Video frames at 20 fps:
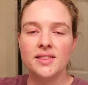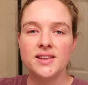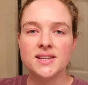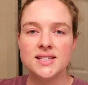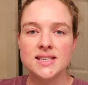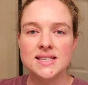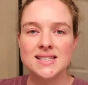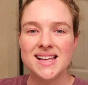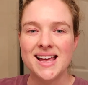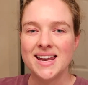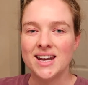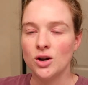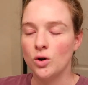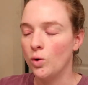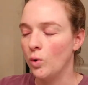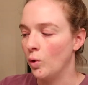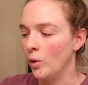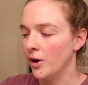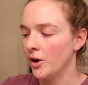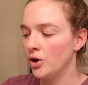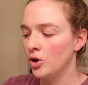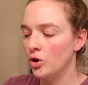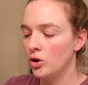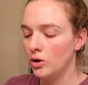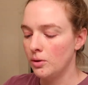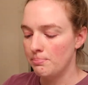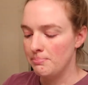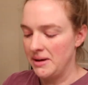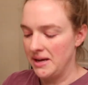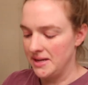This is an
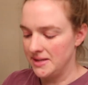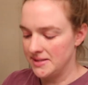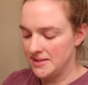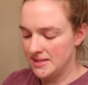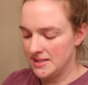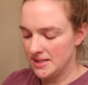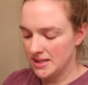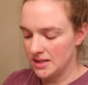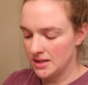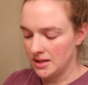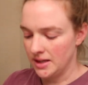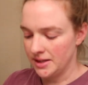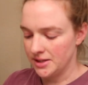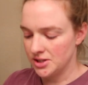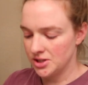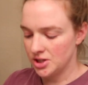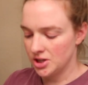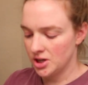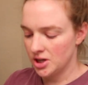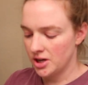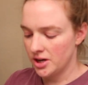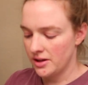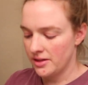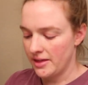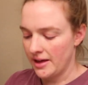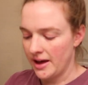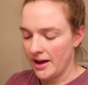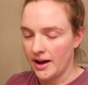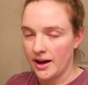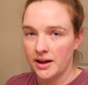oil-based cleanser
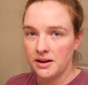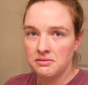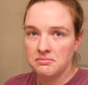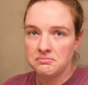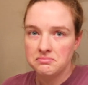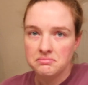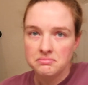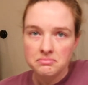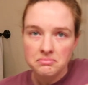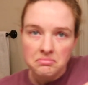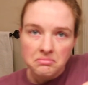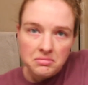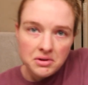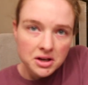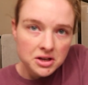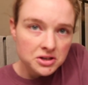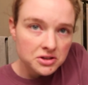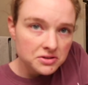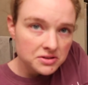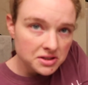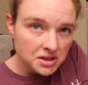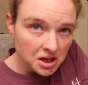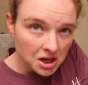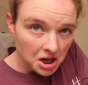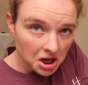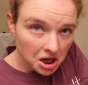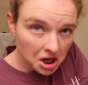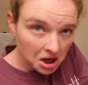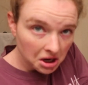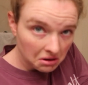that, can you
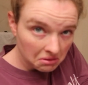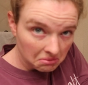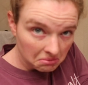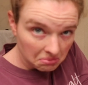see?